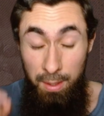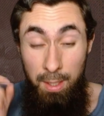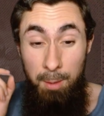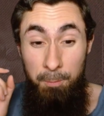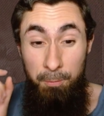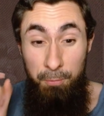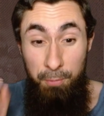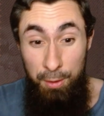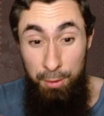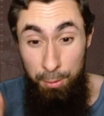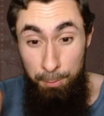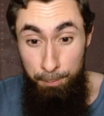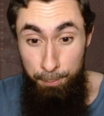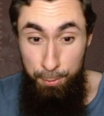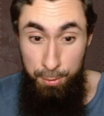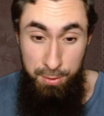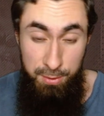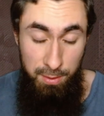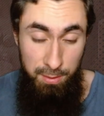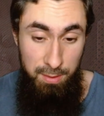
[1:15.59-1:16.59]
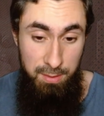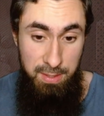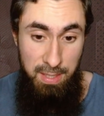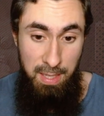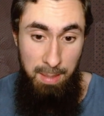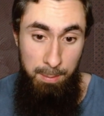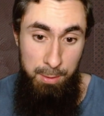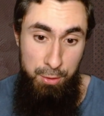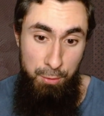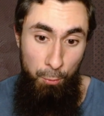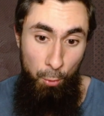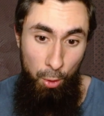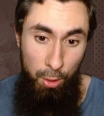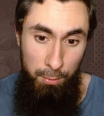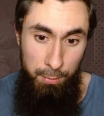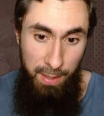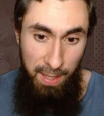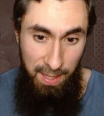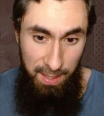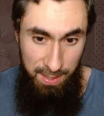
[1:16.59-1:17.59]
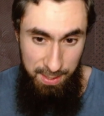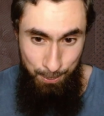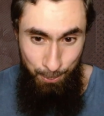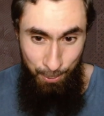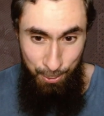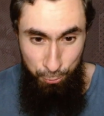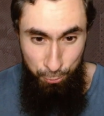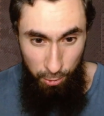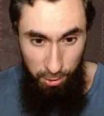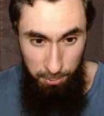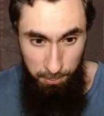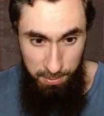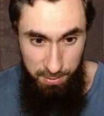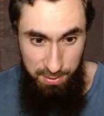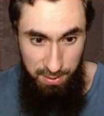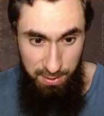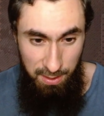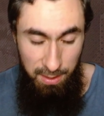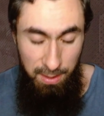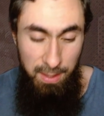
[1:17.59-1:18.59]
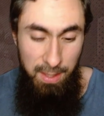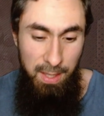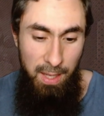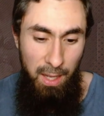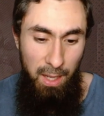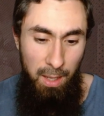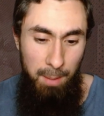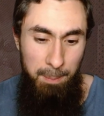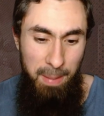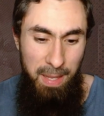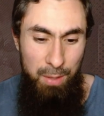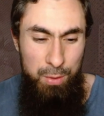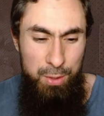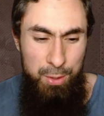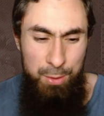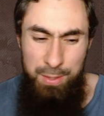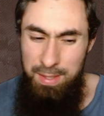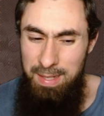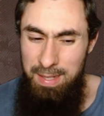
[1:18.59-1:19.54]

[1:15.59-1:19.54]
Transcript: further boosting the damage of all of your allies by 20%, and reducing